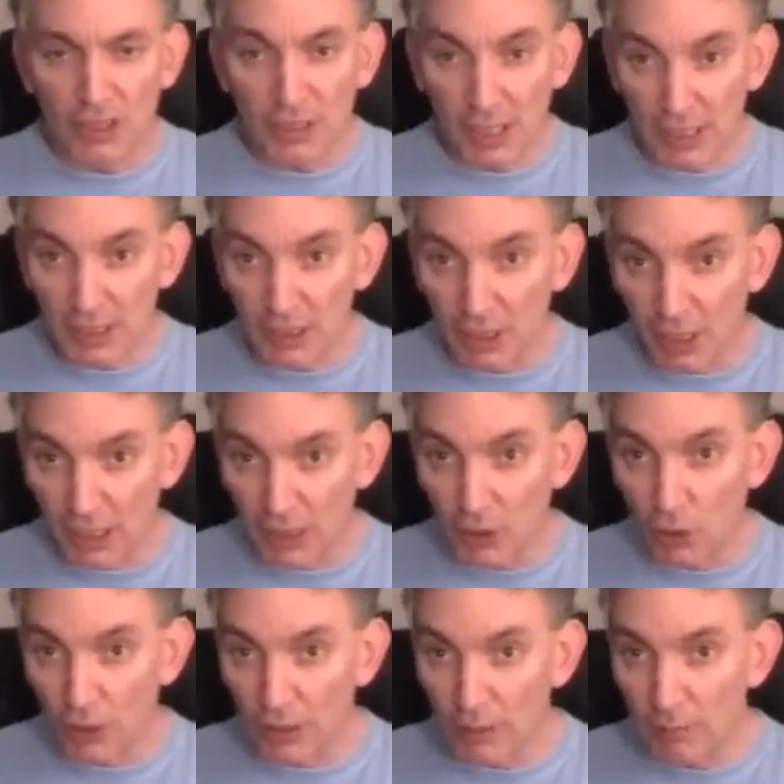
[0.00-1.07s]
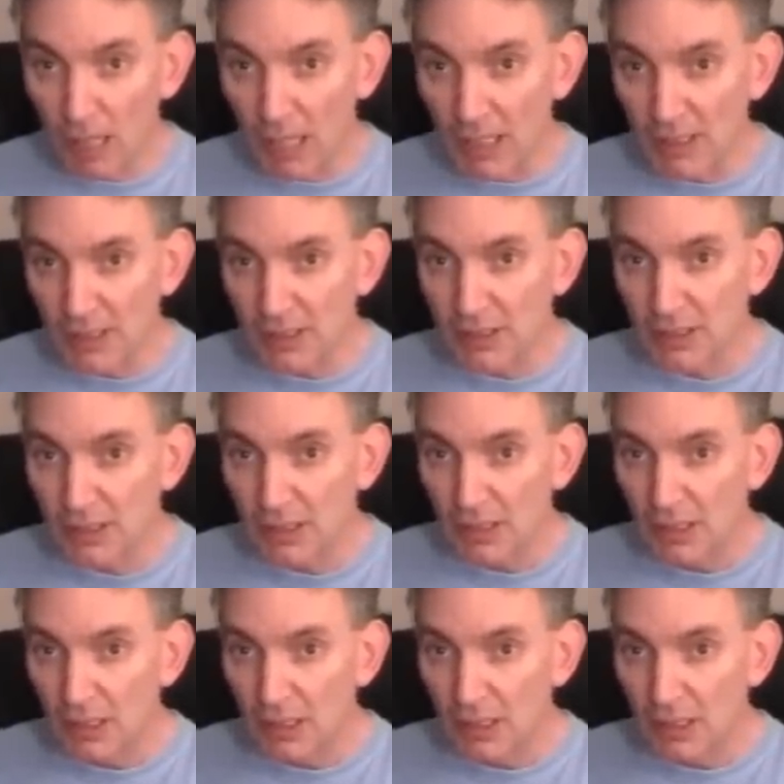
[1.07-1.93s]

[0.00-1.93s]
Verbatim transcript: acetin on the balance